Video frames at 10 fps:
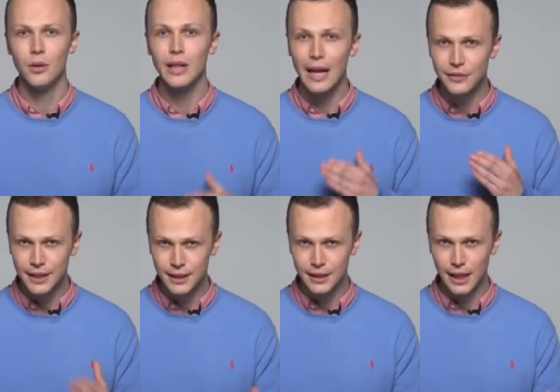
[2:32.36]
With
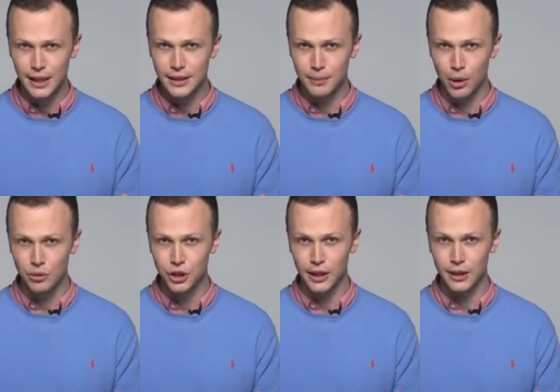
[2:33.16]
FCC deadlines
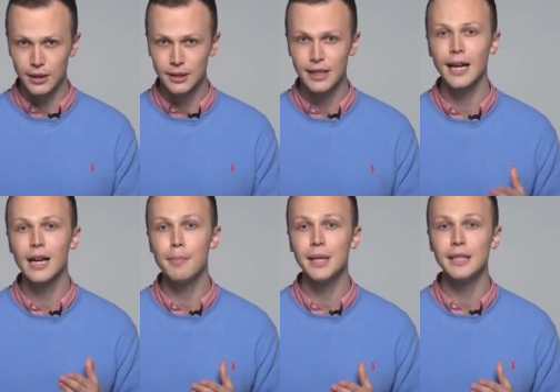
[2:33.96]
approaching, tech
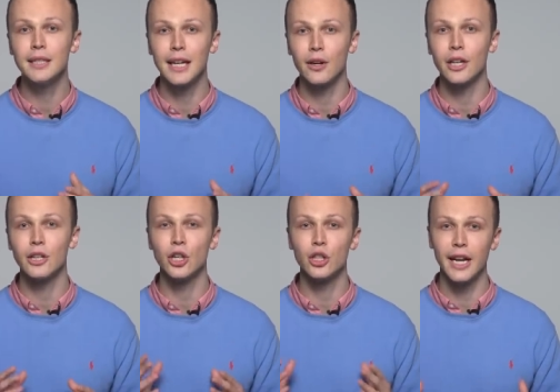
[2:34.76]
companies and
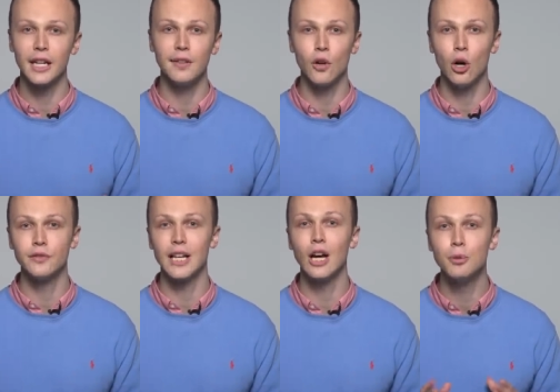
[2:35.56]
carriers are getting involved
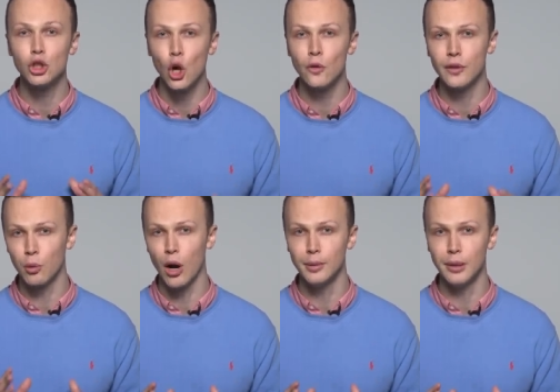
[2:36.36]
to help solve the
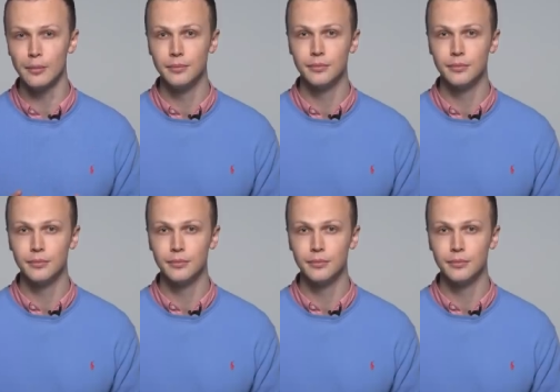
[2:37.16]
problem.